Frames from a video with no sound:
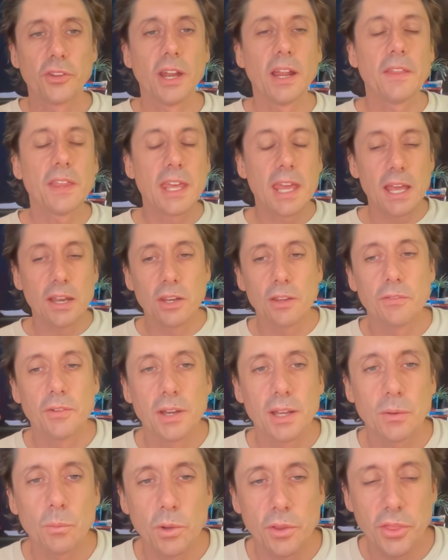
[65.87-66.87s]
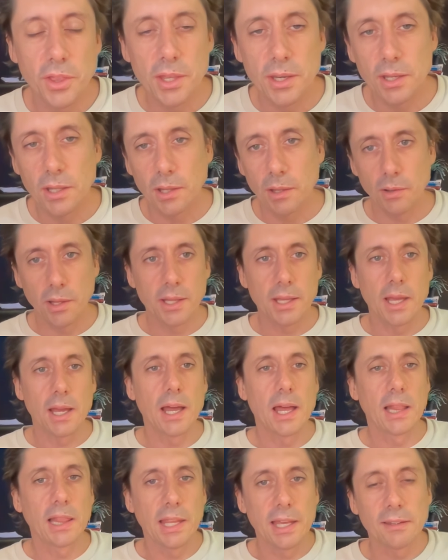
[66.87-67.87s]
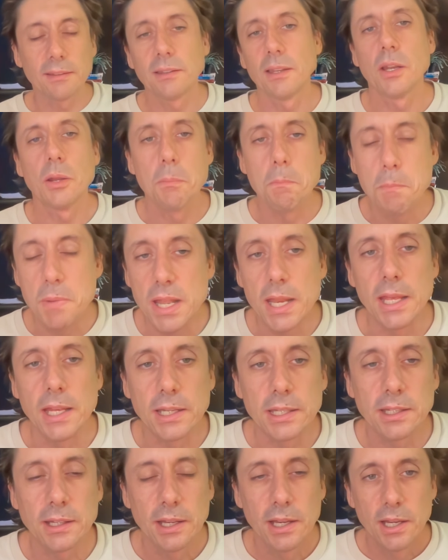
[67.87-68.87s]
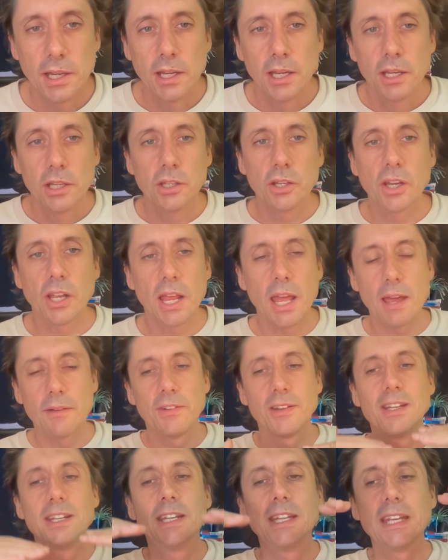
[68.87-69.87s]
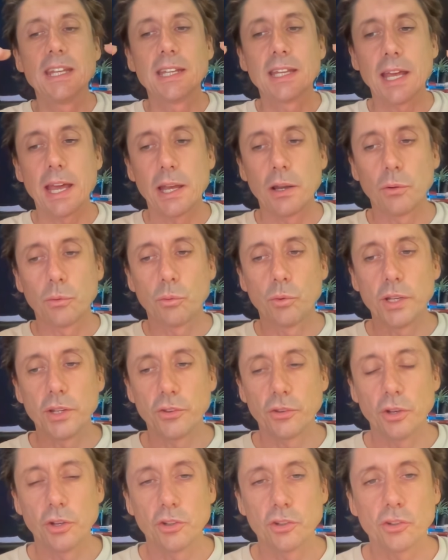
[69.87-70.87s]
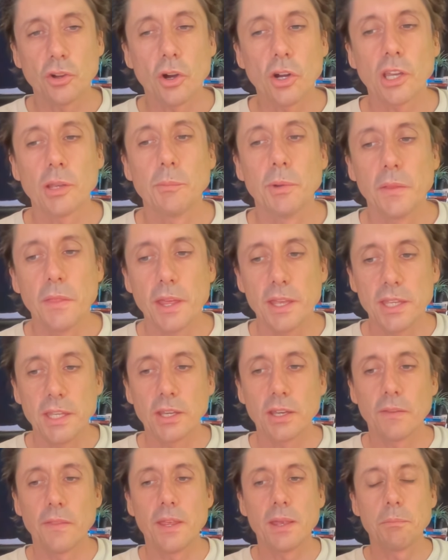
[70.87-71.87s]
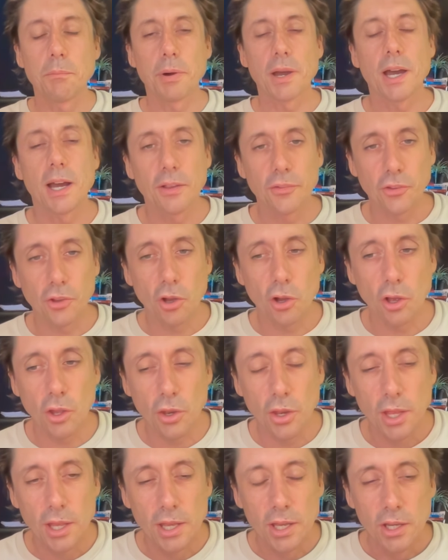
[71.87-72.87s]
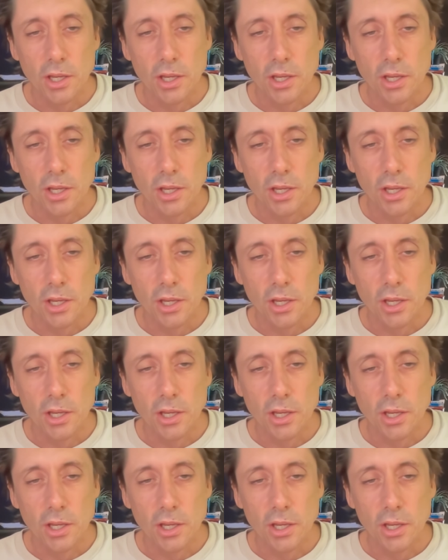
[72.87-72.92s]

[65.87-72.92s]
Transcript: And at the end of it, within less than a minute, you're going to have a detailed research document that you can then pass on